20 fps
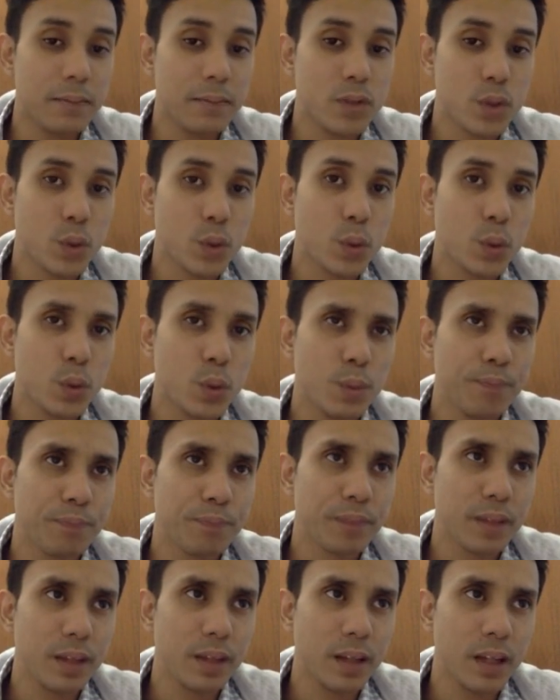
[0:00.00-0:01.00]
So
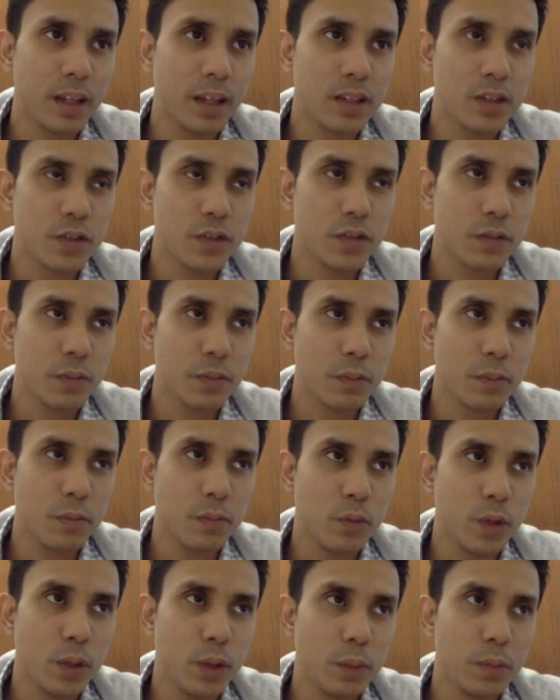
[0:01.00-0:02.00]
it
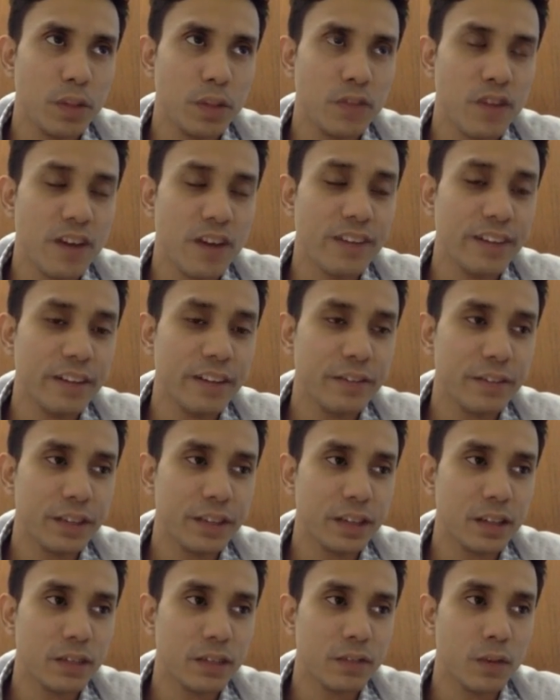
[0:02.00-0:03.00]
will be very
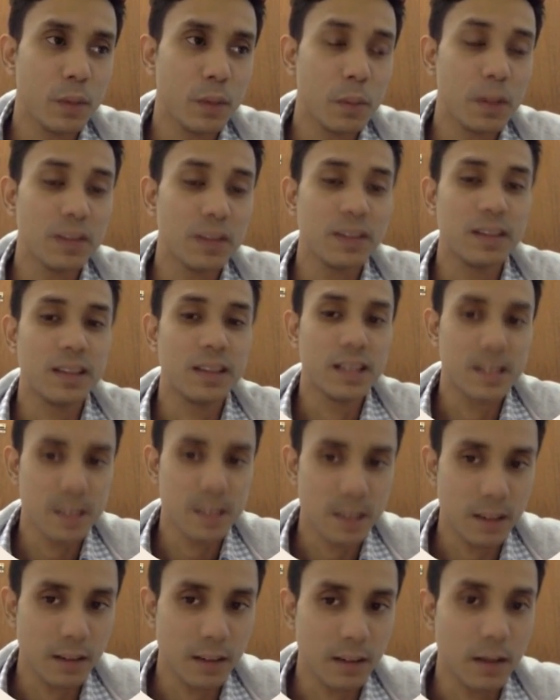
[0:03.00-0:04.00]
difficult for
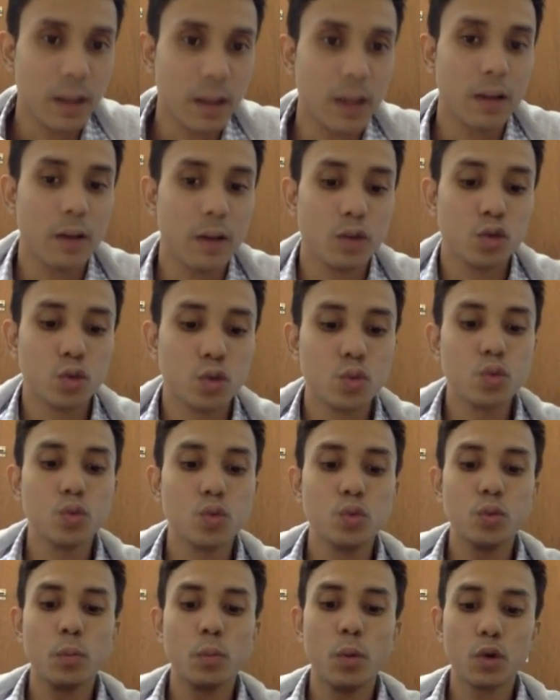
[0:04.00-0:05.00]
multitasking
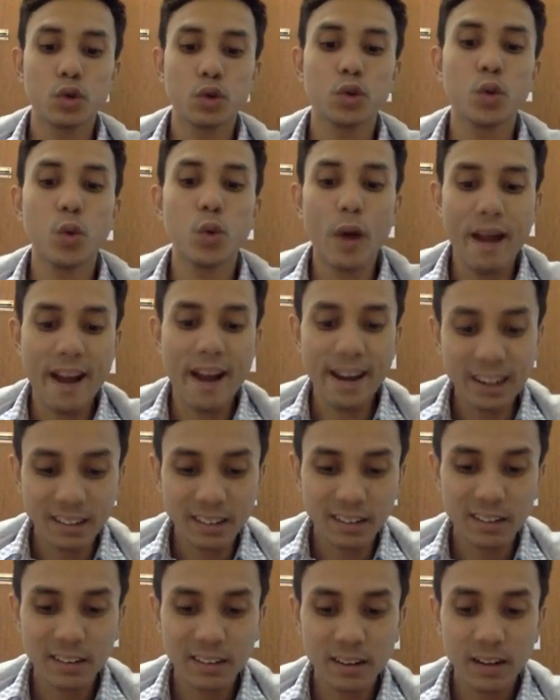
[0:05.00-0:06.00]
two motor act
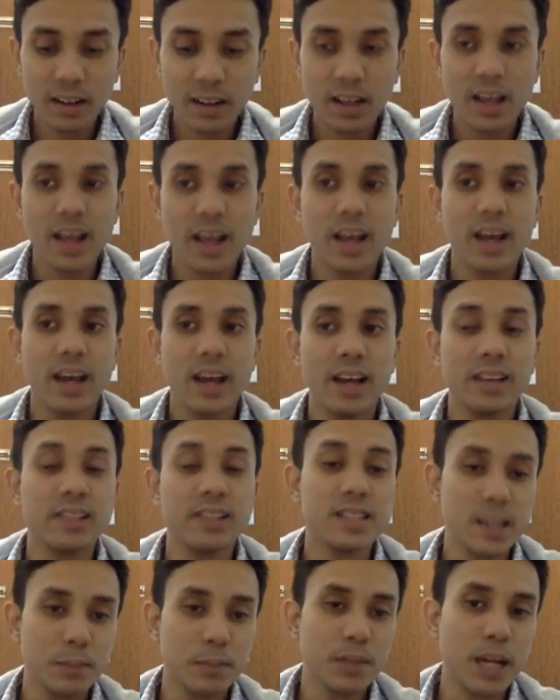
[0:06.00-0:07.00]
at the
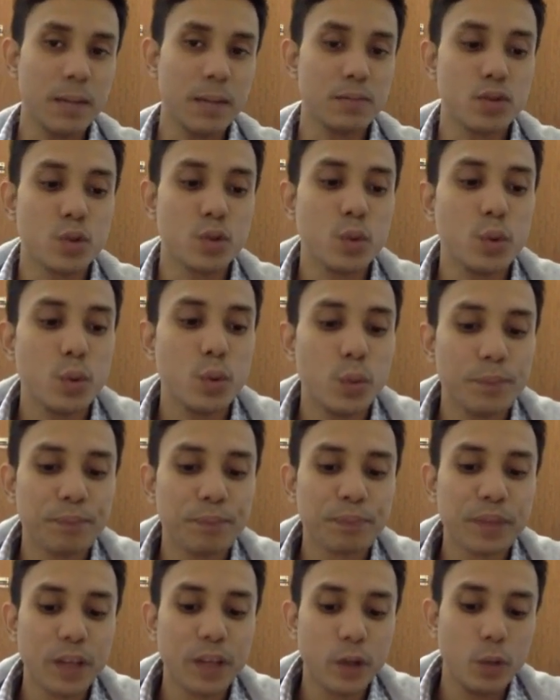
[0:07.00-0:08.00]
same time. So
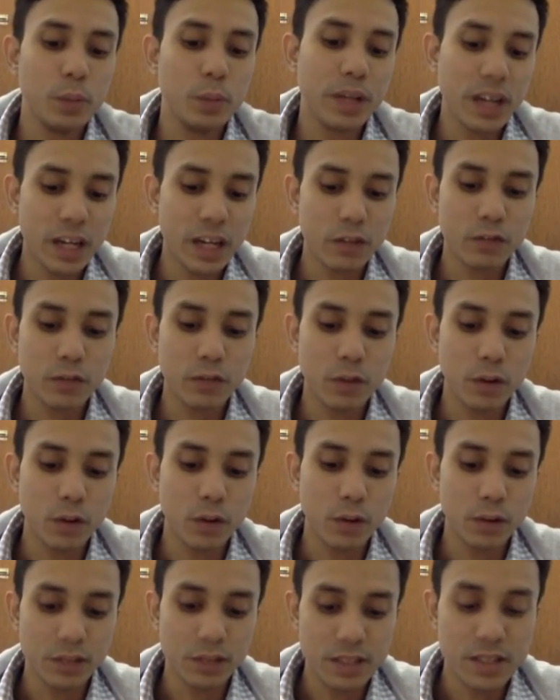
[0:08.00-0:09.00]
it will be hard
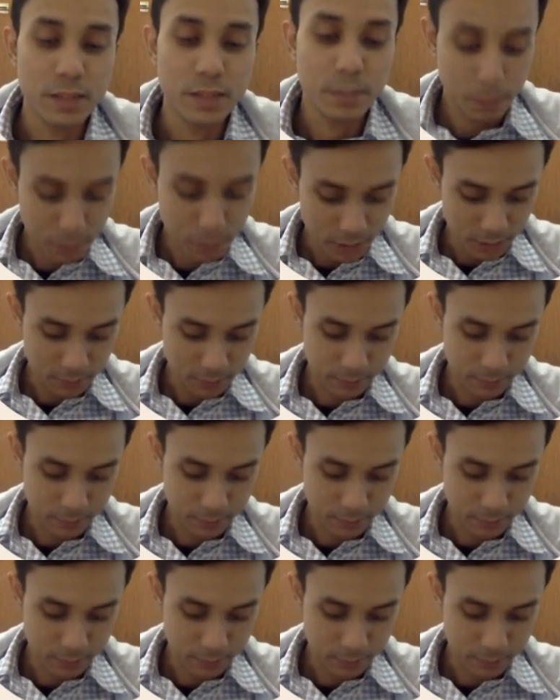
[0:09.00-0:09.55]
for autism people.